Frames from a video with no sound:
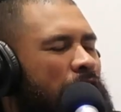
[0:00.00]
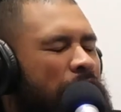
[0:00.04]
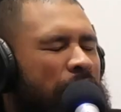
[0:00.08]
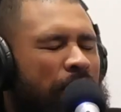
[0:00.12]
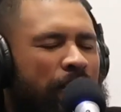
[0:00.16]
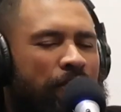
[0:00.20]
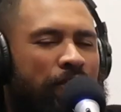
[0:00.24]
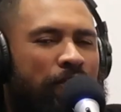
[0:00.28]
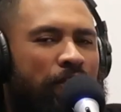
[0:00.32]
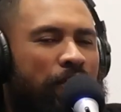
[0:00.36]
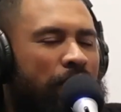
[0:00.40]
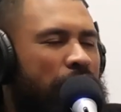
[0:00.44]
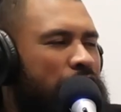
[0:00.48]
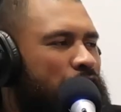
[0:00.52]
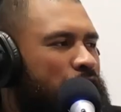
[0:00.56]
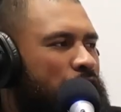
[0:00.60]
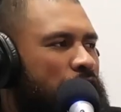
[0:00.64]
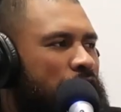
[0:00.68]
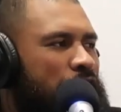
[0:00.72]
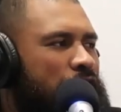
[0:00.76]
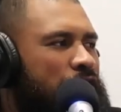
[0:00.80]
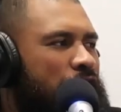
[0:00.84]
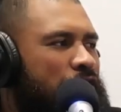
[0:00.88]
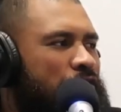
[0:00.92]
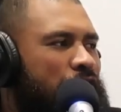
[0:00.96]
and I just
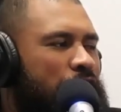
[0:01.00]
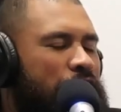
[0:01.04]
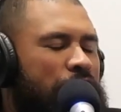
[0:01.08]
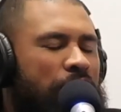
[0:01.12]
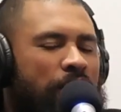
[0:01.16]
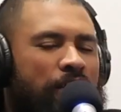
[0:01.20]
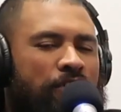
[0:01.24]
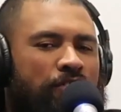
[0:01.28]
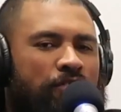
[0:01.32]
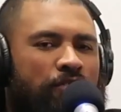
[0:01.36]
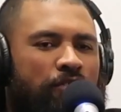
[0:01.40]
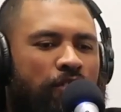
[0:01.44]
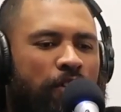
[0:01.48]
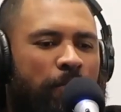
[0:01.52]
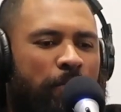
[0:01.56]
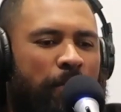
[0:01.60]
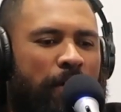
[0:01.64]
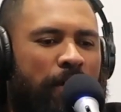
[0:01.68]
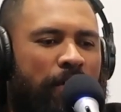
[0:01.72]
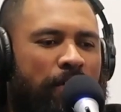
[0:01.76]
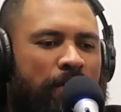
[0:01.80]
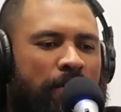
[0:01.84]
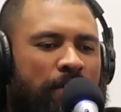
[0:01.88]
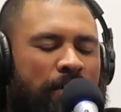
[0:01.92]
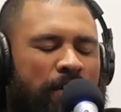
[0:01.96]
want to touch on that too,
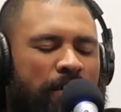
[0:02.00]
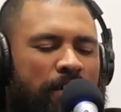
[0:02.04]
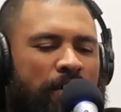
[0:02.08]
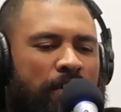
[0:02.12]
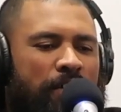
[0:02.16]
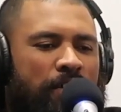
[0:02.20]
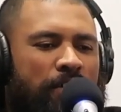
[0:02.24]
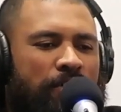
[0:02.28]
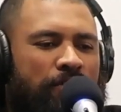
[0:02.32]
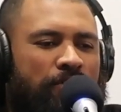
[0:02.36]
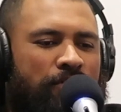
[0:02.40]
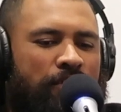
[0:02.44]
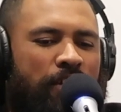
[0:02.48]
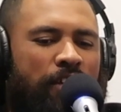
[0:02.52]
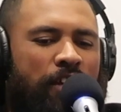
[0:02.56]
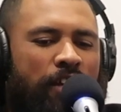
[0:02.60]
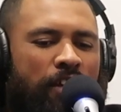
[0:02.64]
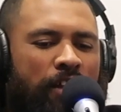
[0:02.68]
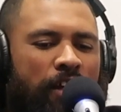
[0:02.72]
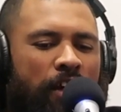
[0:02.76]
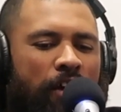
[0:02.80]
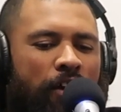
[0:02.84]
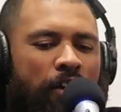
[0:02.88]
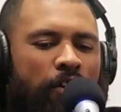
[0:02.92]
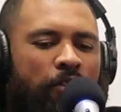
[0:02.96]
about
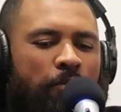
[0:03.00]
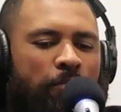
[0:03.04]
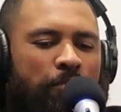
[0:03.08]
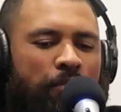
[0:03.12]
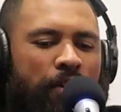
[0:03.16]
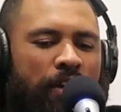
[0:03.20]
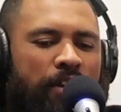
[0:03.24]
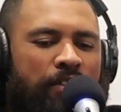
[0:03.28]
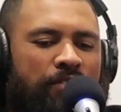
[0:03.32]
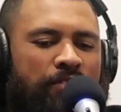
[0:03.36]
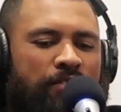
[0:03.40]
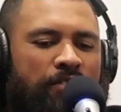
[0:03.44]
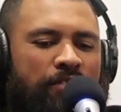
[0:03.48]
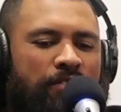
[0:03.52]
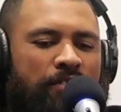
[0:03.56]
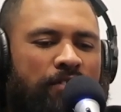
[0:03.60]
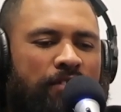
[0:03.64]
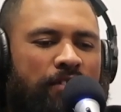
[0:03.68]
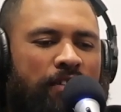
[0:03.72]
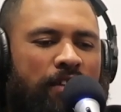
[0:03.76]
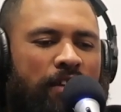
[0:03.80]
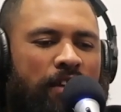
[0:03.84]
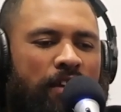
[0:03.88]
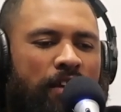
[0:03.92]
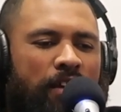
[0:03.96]
singing our own
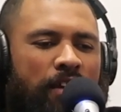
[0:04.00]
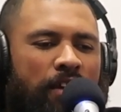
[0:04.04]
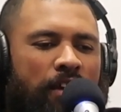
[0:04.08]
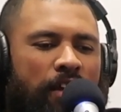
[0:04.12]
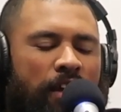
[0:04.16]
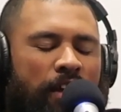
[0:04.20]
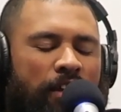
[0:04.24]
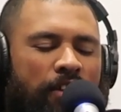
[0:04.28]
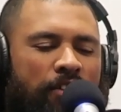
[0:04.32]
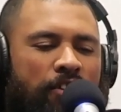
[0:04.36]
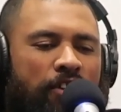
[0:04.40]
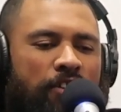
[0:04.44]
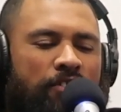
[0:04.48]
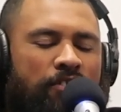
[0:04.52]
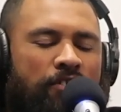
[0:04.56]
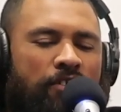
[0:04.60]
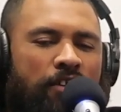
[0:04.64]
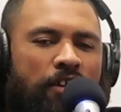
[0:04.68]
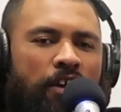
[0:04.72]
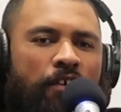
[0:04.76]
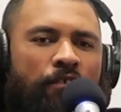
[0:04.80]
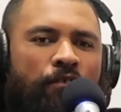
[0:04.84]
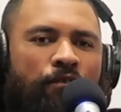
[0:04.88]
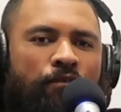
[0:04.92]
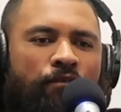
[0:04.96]
praises. And just
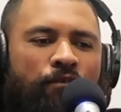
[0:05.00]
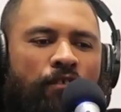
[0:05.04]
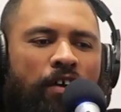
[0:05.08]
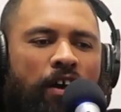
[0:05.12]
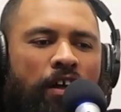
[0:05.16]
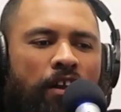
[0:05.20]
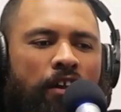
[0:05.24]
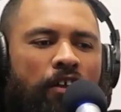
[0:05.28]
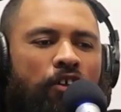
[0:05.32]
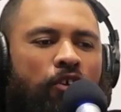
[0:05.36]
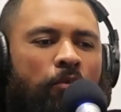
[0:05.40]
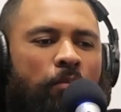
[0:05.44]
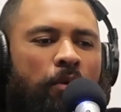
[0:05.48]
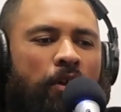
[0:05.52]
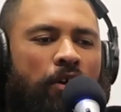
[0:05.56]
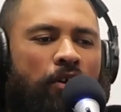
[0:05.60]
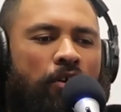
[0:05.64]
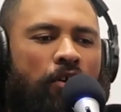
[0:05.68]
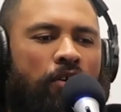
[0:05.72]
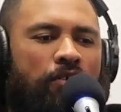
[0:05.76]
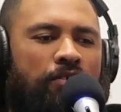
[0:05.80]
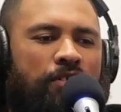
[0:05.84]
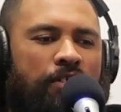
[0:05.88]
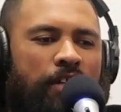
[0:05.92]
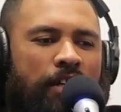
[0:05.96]
to give a little bit
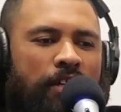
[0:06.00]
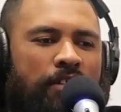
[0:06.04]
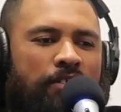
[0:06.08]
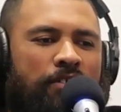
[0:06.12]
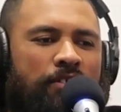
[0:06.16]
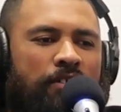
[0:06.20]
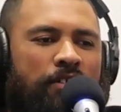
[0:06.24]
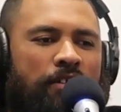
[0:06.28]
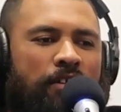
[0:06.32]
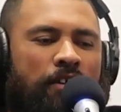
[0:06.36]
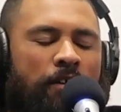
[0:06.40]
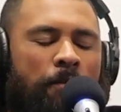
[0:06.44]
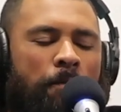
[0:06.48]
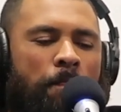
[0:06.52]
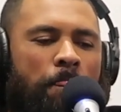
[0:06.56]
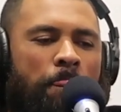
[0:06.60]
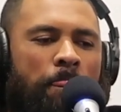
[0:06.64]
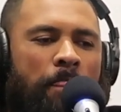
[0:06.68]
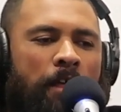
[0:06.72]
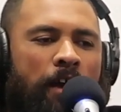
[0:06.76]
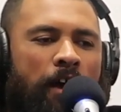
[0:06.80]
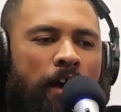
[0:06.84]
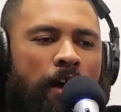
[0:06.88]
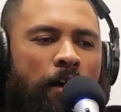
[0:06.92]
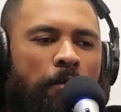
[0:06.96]
of context,
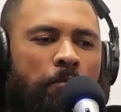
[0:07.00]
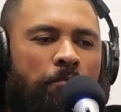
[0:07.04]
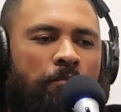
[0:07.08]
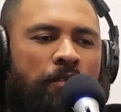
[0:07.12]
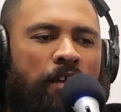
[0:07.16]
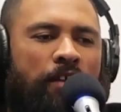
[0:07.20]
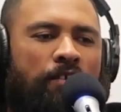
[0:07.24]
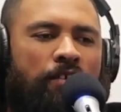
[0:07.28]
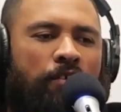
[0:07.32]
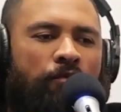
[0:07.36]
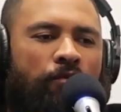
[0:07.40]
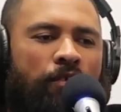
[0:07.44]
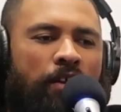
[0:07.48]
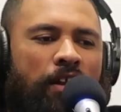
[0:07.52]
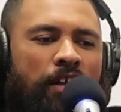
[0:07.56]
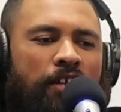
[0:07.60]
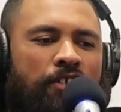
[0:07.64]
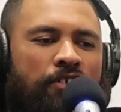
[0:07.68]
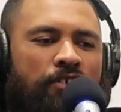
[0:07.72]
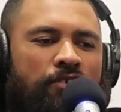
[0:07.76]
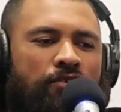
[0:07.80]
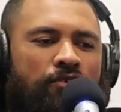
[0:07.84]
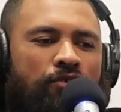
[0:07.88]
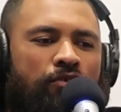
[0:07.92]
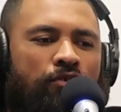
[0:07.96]
that's in
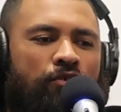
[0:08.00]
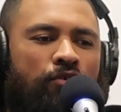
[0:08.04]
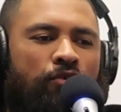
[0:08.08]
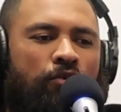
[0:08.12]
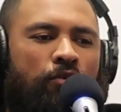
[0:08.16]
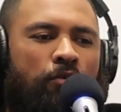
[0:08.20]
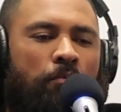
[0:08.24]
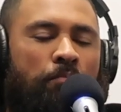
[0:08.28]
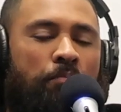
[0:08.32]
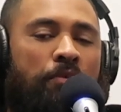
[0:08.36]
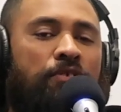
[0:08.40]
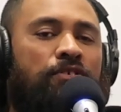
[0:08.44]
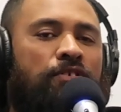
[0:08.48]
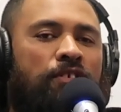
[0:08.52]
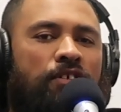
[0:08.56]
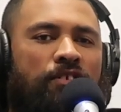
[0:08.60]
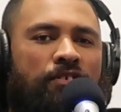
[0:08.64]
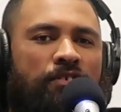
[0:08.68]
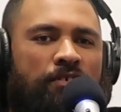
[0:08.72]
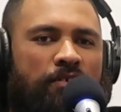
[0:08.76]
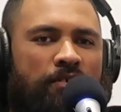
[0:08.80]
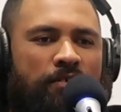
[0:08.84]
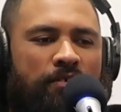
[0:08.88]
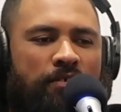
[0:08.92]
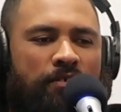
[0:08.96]
relation to
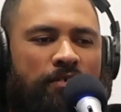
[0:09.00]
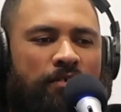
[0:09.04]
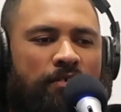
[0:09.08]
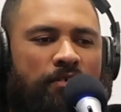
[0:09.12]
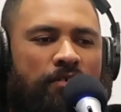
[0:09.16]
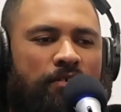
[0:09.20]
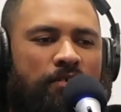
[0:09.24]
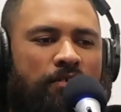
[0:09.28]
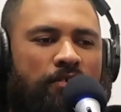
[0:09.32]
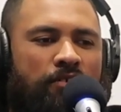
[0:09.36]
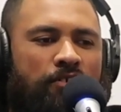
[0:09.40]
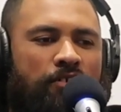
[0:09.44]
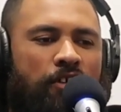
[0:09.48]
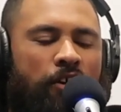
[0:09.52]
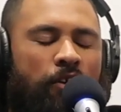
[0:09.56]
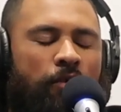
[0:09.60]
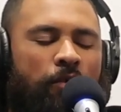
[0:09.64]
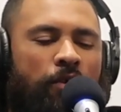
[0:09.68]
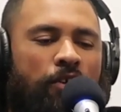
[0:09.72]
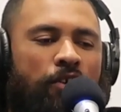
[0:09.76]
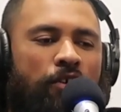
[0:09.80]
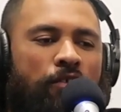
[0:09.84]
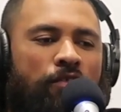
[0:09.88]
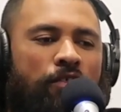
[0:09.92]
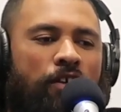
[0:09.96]
business.
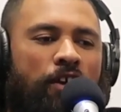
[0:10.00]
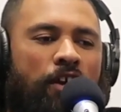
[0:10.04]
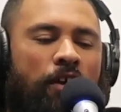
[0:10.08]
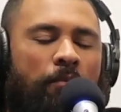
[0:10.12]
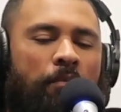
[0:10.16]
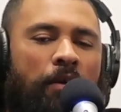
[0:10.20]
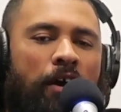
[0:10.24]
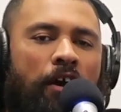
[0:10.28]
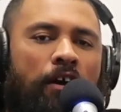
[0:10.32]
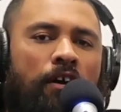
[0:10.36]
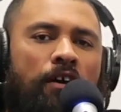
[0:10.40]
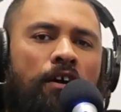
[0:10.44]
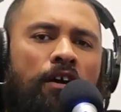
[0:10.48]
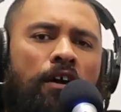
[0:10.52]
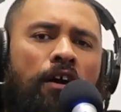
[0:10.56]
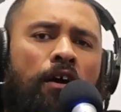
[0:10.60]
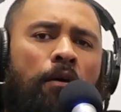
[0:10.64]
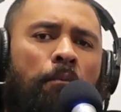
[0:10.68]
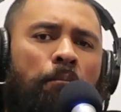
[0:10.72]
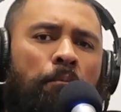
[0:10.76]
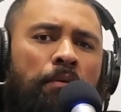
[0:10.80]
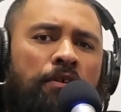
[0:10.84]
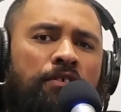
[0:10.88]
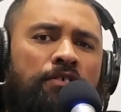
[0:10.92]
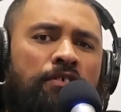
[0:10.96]
So when you think about
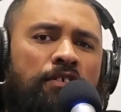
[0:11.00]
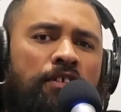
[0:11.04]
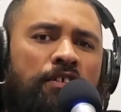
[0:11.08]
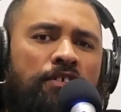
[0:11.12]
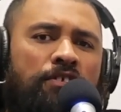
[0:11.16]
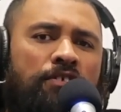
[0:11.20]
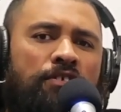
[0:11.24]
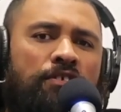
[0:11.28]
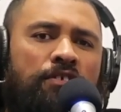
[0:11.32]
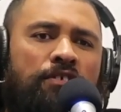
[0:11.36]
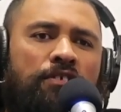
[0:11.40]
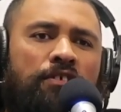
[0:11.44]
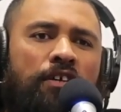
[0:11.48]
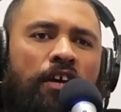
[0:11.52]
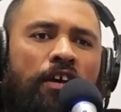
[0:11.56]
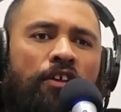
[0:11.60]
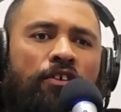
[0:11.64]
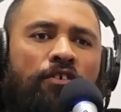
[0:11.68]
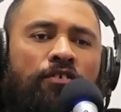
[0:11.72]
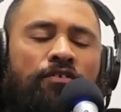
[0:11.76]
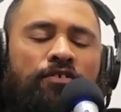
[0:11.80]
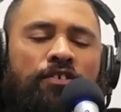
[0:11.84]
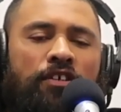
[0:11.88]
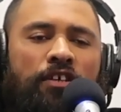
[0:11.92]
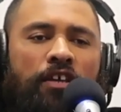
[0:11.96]
business
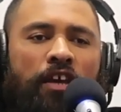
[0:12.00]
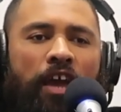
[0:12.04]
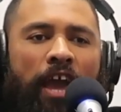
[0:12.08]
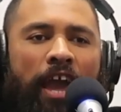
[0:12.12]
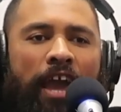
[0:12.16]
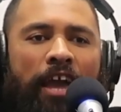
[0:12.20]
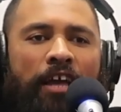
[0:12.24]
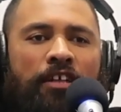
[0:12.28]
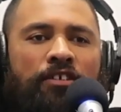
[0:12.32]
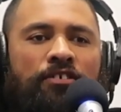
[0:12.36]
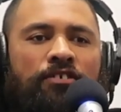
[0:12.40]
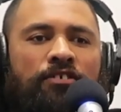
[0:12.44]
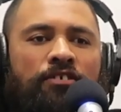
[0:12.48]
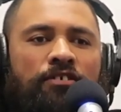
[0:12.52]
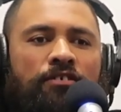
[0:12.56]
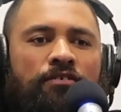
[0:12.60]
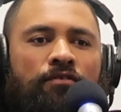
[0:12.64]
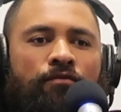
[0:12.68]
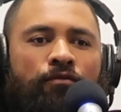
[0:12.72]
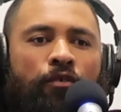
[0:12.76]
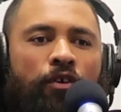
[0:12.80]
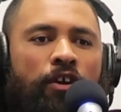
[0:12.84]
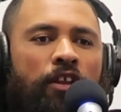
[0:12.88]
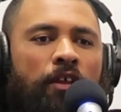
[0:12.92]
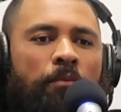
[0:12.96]
and you see ads
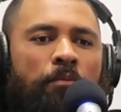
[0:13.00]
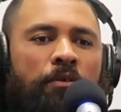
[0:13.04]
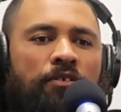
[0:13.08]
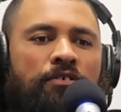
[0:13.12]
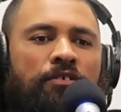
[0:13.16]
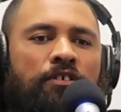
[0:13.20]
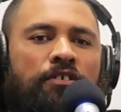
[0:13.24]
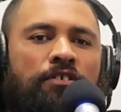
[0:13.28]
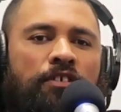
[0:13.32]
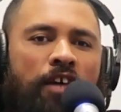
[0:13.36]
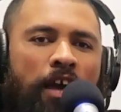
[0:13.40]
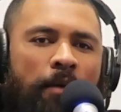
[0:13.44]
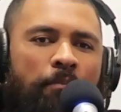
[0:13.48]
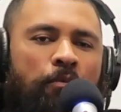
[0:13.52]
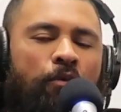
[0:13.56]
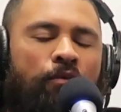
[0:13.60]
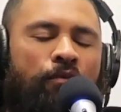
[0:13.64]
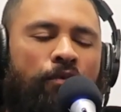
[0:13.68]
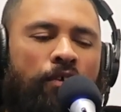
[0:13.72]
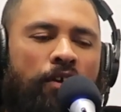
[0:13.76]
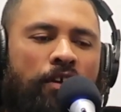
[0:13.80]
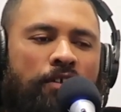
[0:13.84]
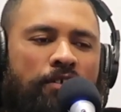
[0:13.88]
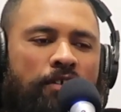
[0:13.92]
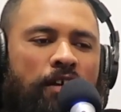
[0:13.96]
for any business, Apple
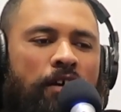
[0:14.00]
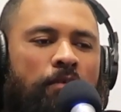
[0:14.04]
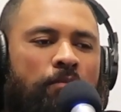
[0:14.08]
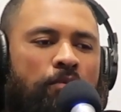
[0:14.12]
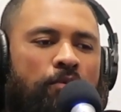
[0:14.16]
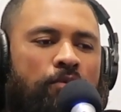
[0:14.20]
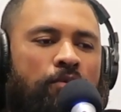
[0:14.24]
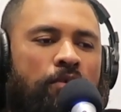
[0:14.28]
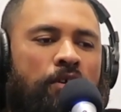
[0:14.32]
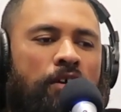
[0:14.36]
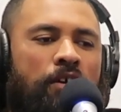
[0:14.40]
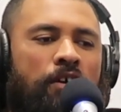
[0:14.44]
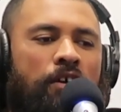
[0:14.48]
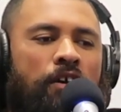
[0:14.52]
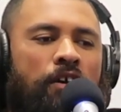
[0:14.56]
for example,